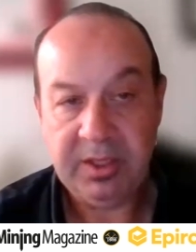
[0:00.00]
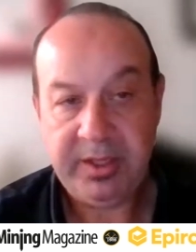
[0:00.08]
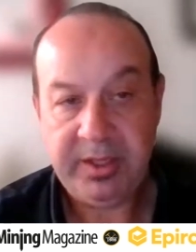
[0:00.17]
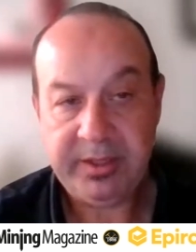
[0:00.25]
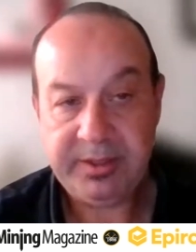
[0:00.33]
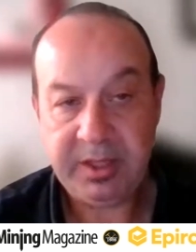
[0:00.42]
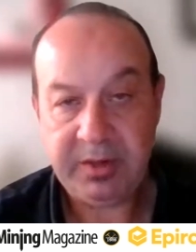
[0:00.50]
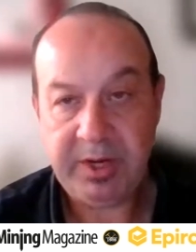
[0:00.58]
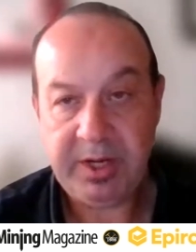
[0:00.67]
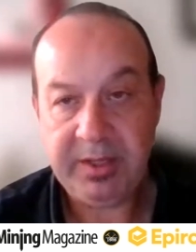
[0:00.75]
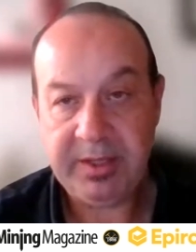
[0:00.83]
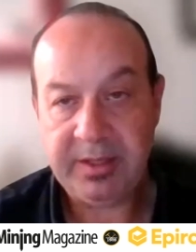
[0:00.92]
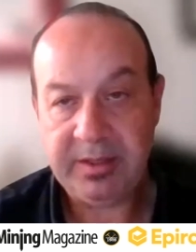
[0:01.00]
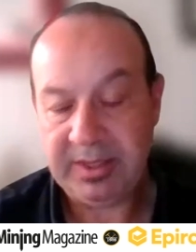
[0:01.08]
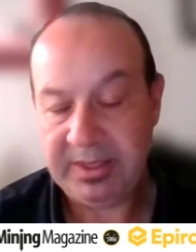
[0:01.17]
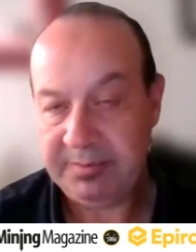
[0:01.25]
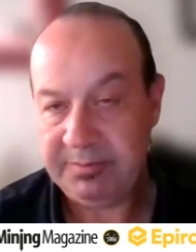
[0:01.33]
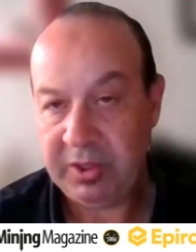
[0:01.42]
accelerating that
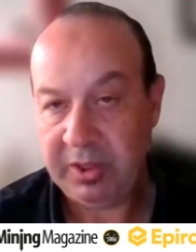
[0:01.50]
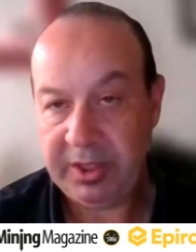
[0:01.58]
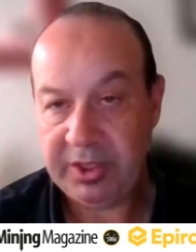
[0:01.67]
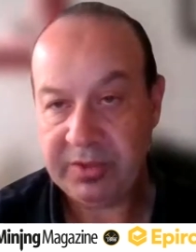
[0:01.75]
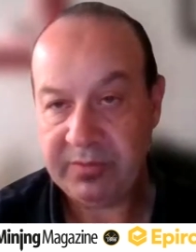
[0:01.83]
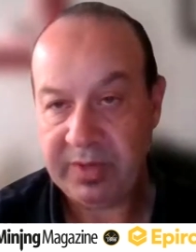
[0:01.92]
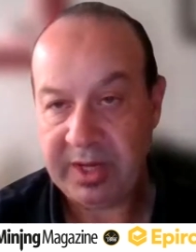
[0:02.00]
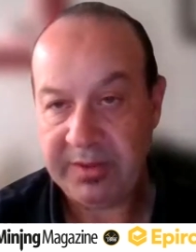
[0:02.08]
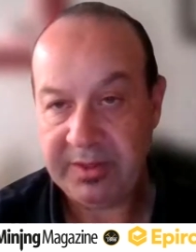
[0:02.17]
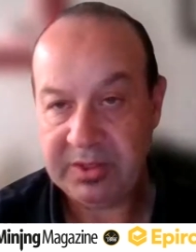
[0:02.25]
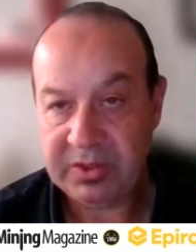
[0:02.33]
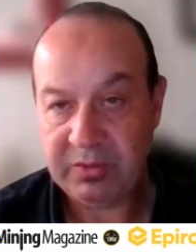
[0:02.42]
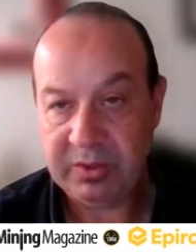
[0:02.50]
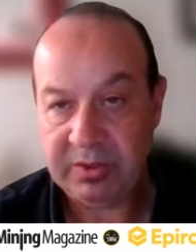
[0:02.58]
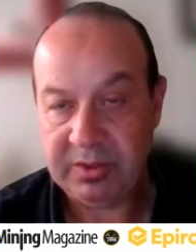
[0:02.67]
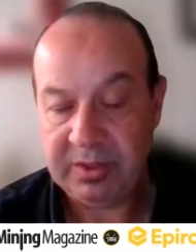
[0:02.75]
um, knowledge for others to